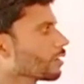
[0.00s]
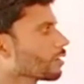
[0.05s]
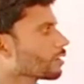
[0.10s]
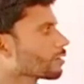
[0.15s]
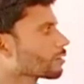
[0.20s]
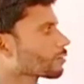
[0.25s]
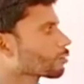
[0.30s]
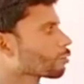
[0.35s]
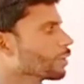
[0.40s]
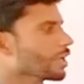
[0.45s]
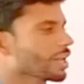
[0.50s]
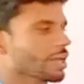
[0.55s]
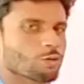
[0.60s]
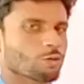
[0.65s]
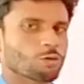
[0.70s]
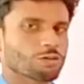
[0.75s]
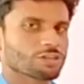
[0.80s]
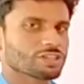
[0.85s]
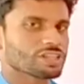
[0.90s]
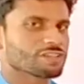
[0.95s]
So when I
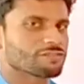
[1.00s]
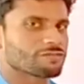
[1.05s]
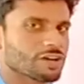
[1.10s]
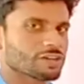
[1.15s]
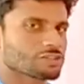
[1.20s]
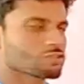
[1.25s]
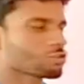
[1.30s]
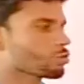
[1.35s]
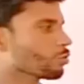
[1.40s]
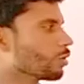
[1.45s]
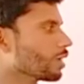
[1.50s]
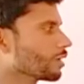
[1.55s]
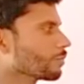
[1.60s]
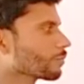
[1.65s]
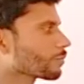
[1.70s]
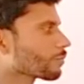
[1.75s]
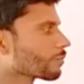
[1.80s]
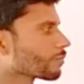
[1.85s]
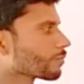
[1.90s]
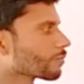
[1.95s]
wrote the first one,
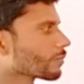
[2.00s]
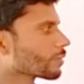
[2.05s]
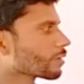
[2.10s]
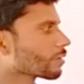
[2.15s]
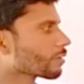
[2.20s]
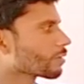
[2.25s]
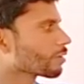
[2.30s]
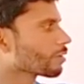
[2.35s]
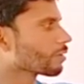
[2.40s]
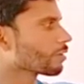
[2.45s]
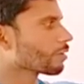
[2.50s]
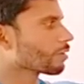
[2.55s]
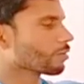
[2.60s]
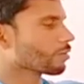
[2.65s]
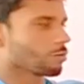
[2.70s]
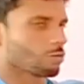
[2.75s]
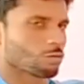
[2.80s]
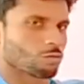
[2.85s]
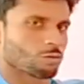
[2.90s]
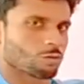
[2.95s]

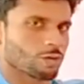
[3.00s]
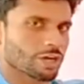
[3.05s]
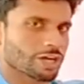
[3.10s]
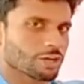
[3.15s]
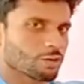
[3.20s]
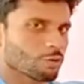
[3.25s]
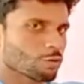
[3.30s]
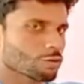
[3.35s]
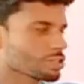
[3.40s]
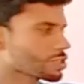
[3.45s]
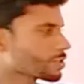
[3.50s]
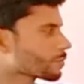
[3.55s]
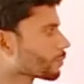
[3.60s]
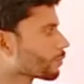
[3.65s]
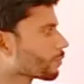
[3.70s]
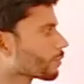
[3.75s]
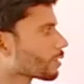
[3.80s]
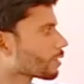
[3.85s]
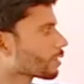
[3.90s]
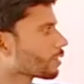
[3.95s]
what I wrote?
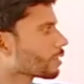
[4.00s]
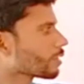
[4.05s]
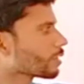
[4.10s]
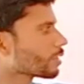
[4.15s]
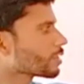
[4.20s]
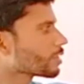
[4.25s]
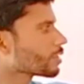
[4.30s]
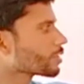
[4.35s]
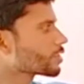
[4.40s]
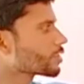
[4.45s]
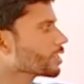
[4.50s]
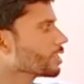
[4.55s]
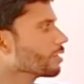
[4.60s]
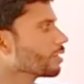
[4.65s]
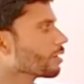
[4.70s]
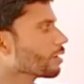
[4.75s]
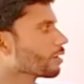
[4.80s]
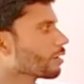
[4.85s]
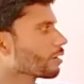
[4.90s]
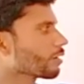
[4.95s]

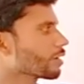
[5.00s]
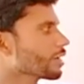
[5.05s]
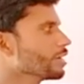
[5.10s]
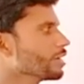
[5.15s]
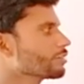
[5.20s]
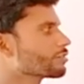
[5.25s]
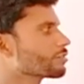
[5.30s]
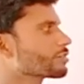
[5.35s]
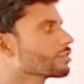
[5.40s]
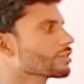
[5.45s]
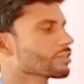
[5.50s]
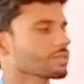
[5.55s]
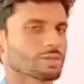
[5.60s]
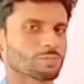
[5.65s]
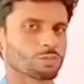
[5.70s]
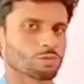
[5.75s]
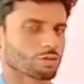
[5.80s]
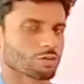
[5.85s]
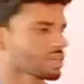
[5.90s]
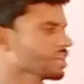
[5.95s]
She reads the book.